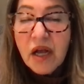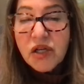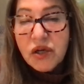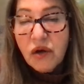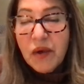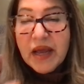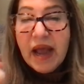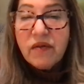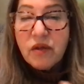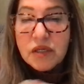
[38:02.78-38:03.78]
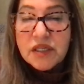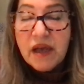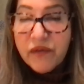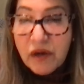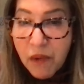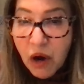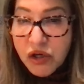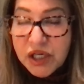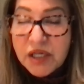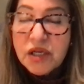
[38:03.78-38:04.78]
So there are 7
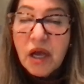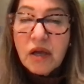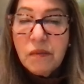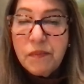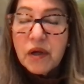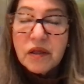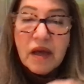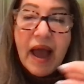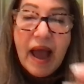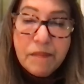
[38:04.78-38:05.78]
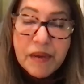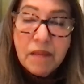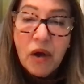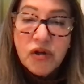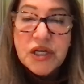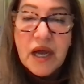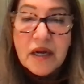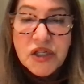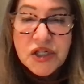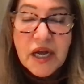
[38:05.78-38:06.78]
emojis. You put the happy emoji on
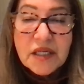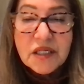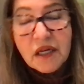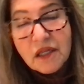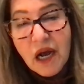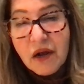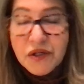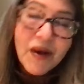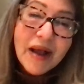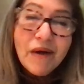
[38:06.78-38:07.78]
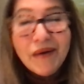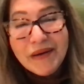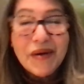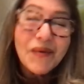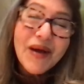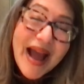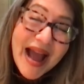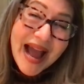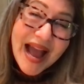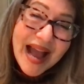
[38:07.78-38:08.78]
its chest and the duck goes quack, quack, quack, quack,
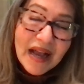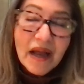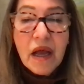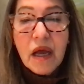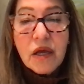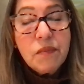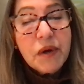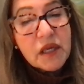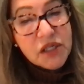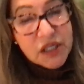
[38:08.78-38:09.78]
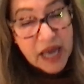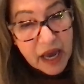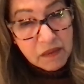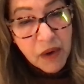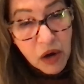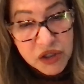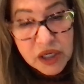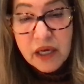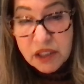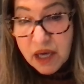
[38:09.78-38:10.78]
quack. You put the sad
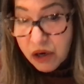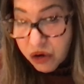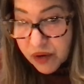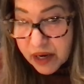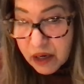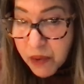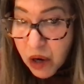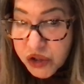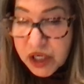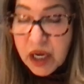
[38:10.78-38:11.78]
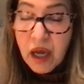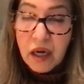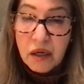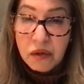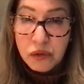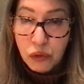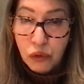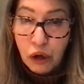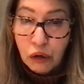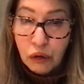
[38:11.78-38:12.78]
emoji that's got a green emoji and it goes
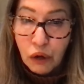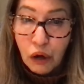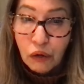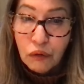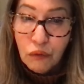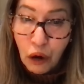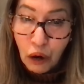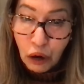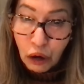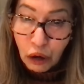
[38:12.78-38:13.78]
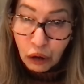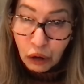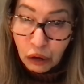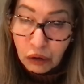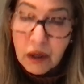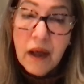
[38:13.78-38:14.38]
quack, quack, quack.